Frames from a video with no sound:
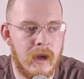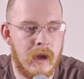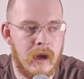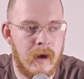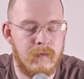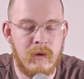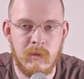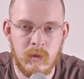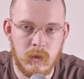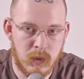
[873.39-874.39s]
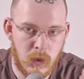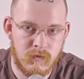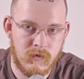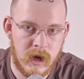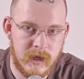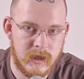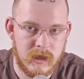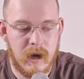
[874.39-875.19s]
I'm filming with one rider.